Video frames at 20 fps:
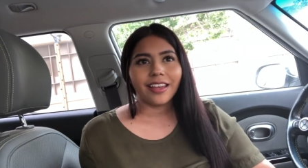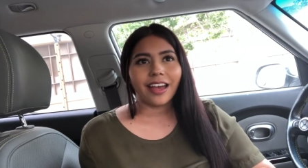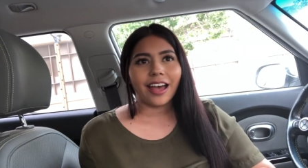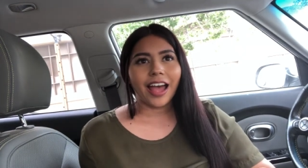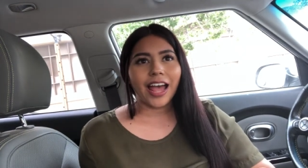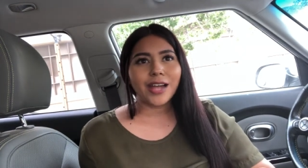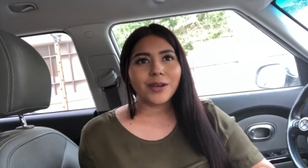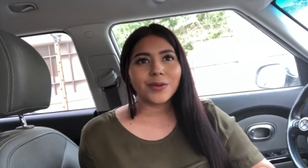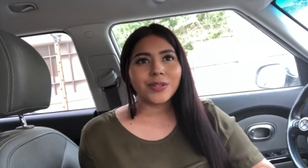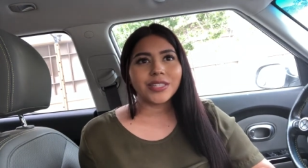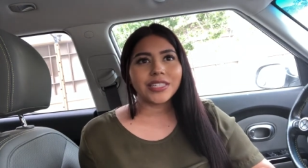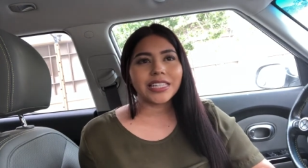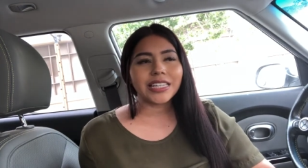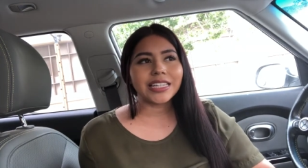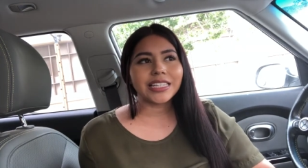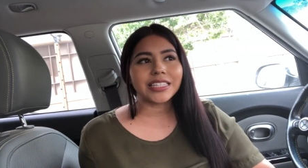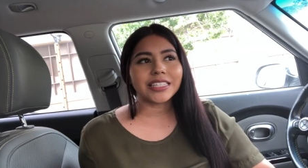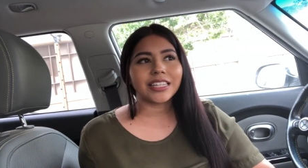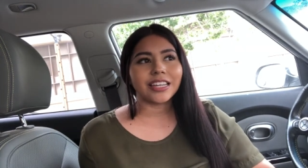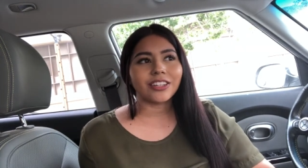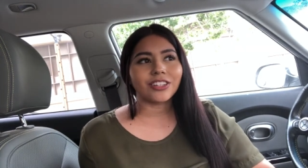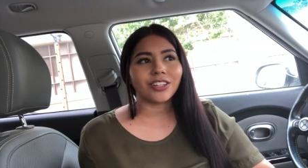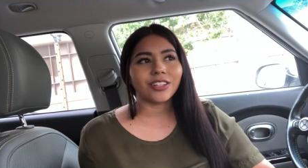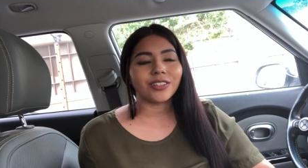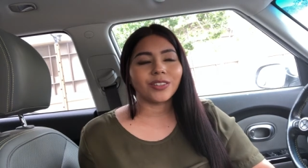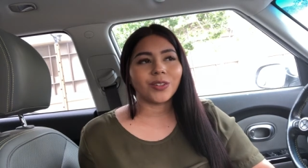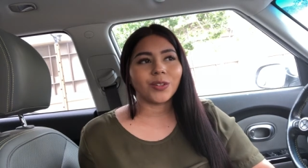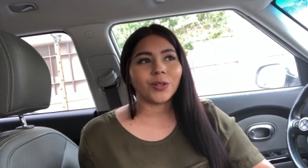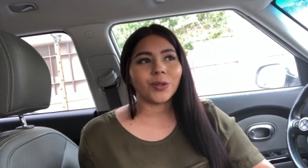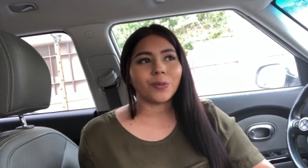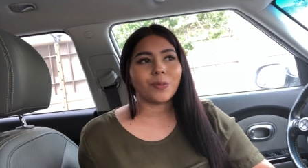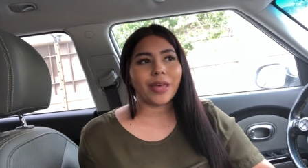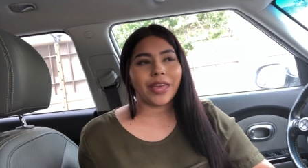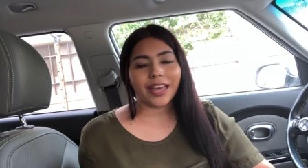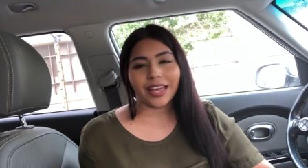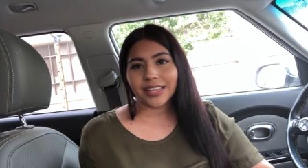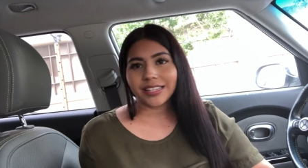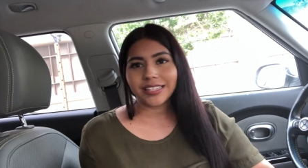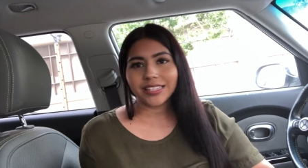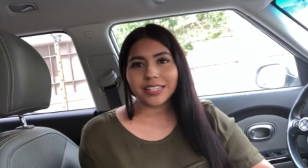I was like such a little
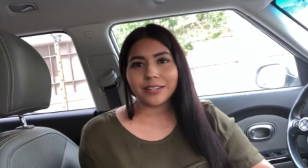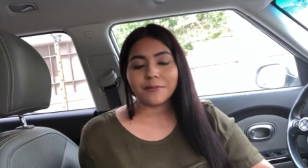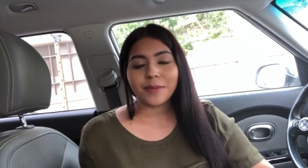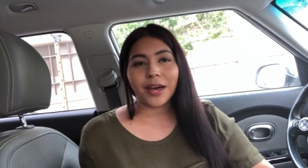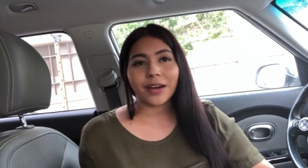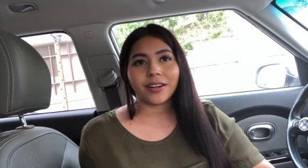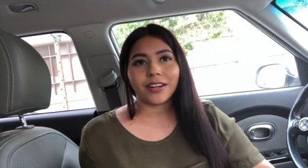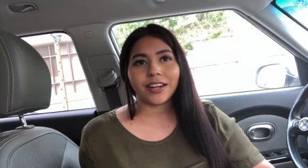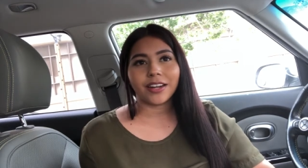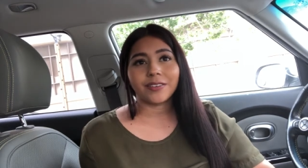pansy about it.